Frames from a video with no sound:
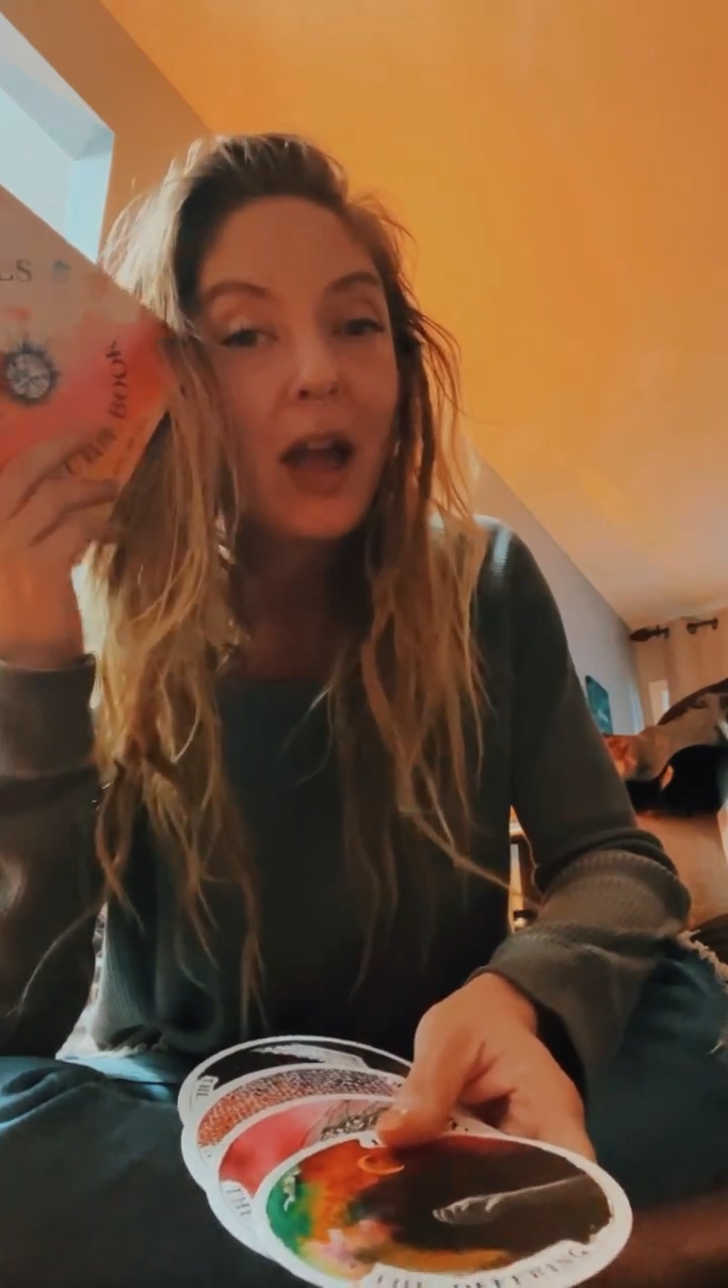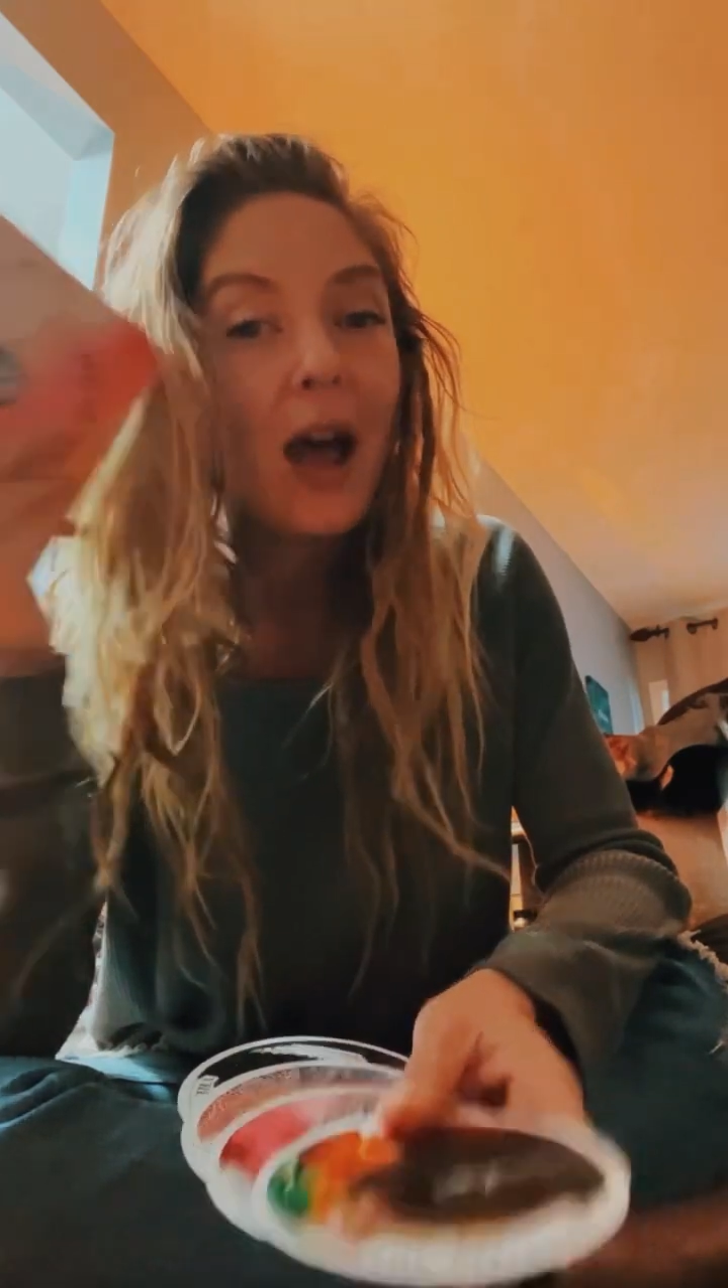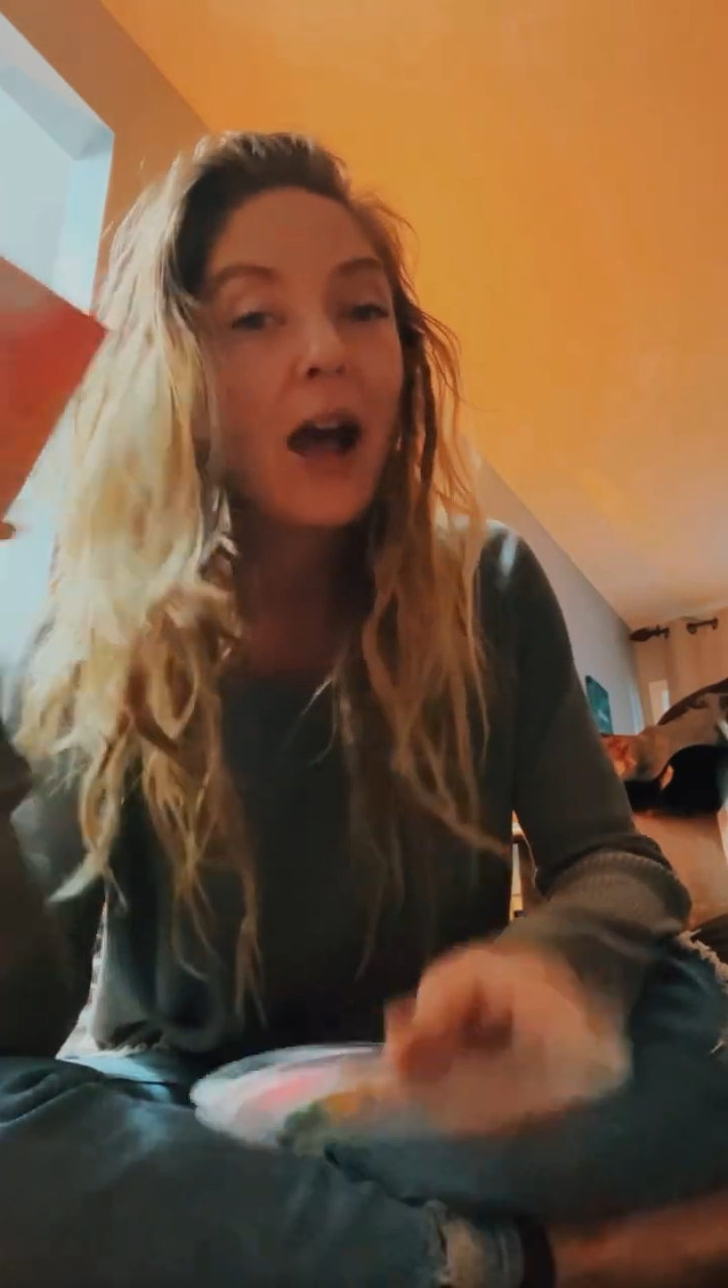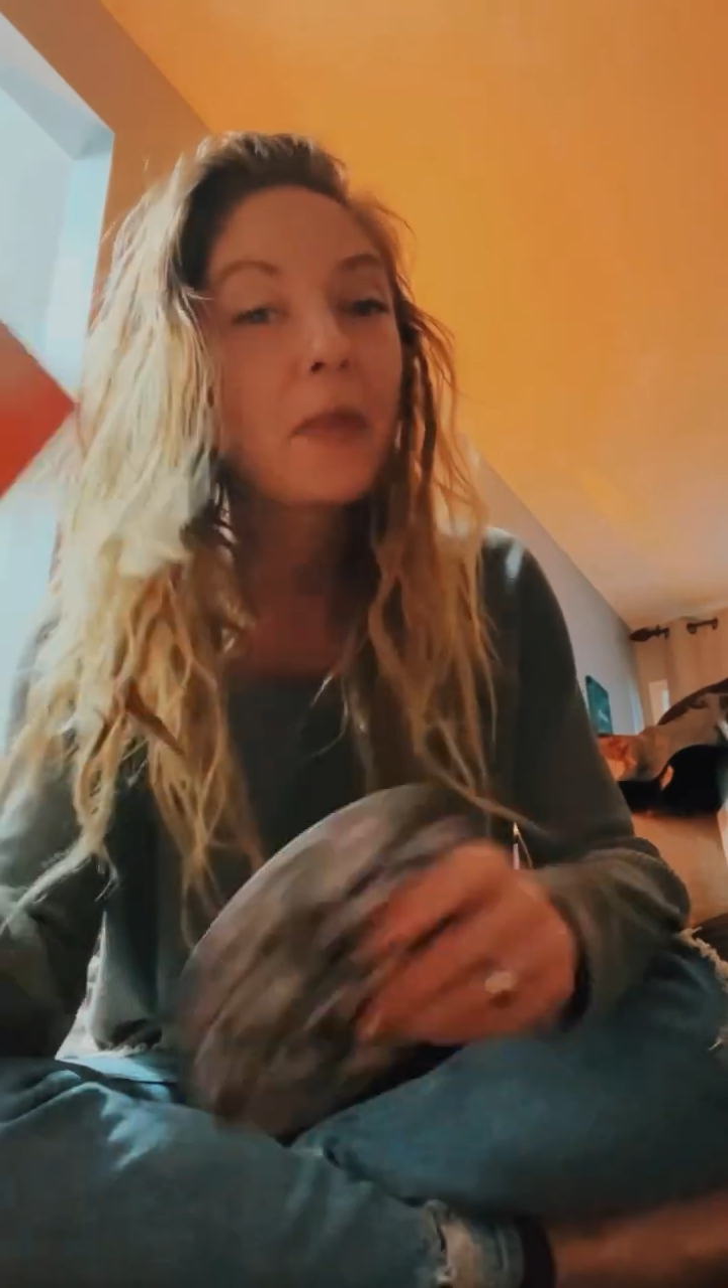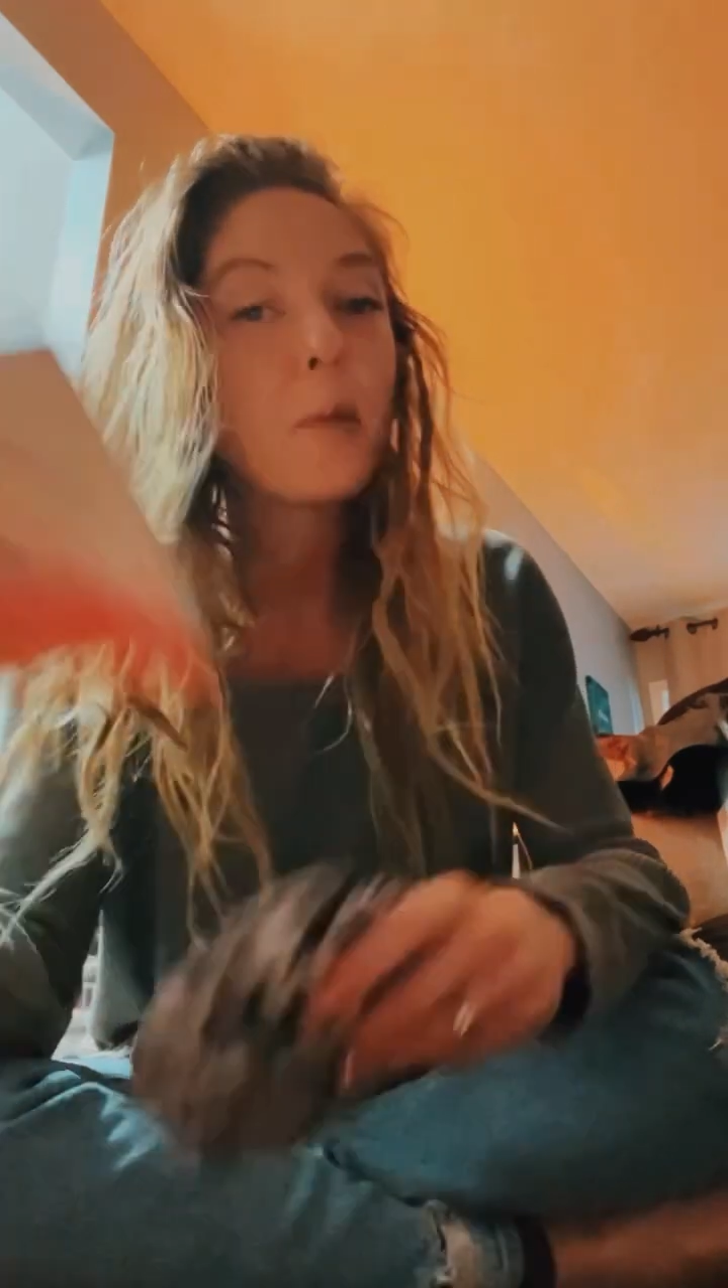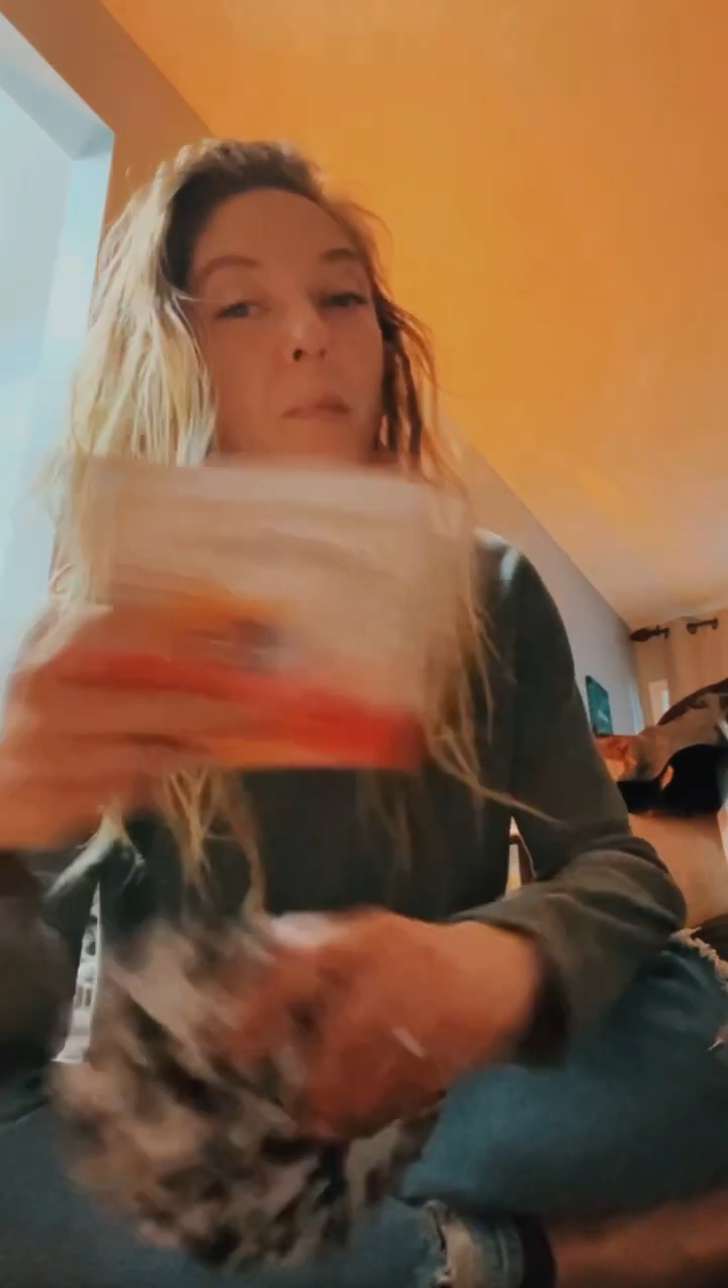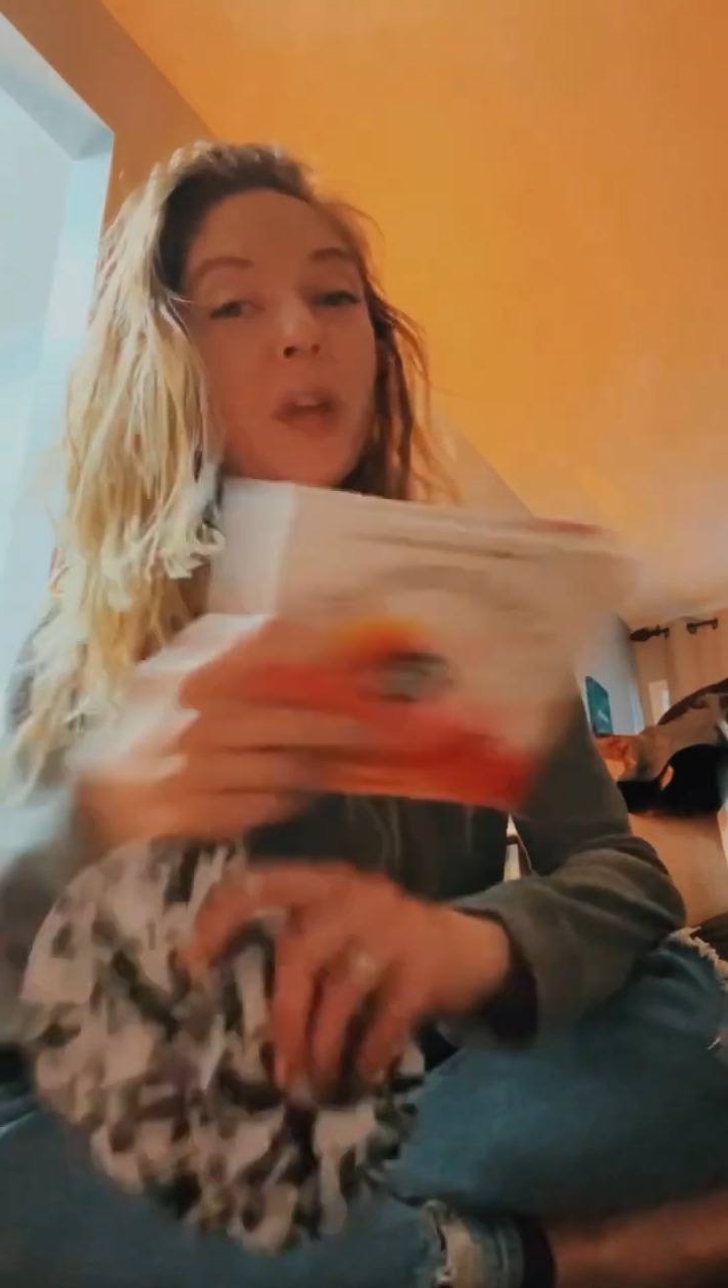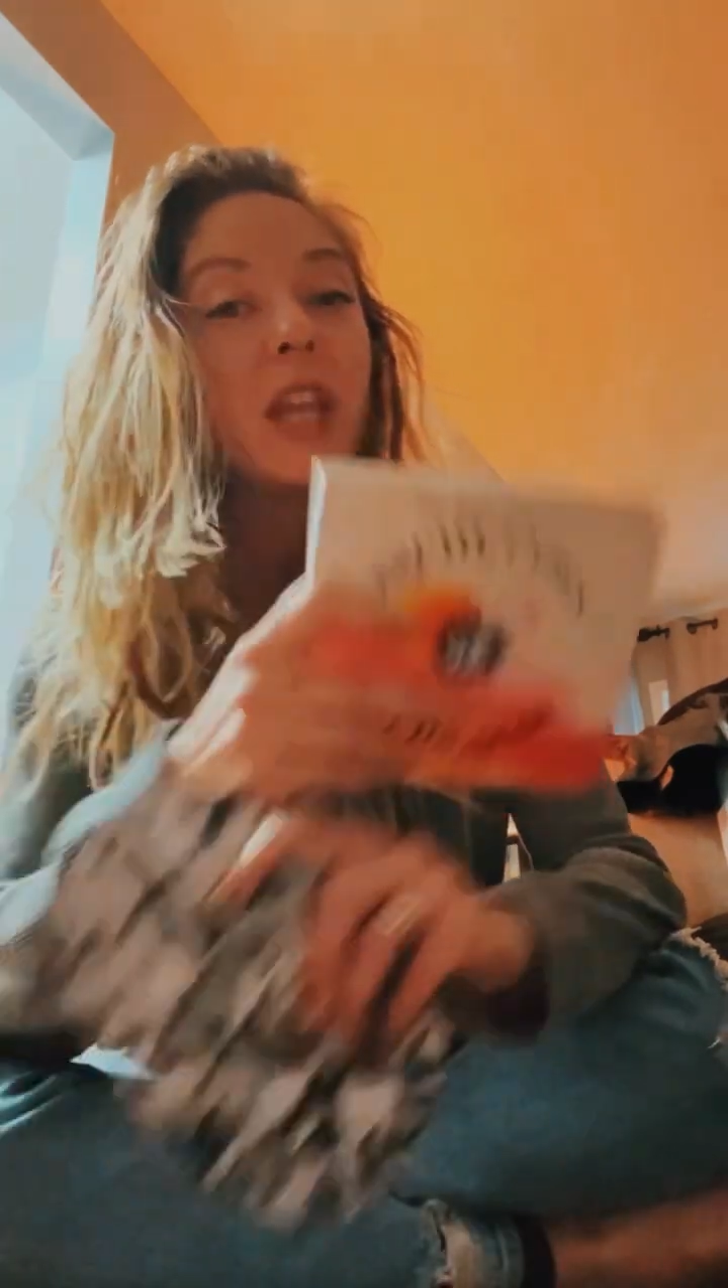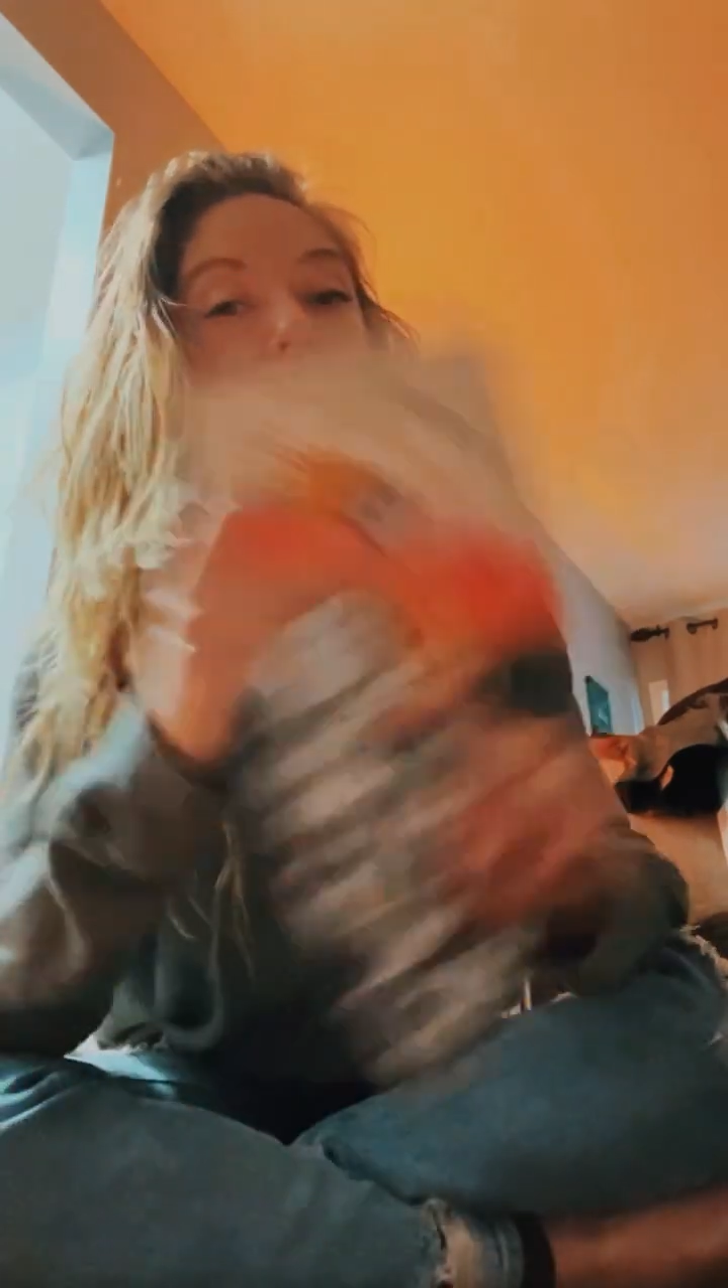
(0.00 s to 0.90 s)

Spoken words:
on the big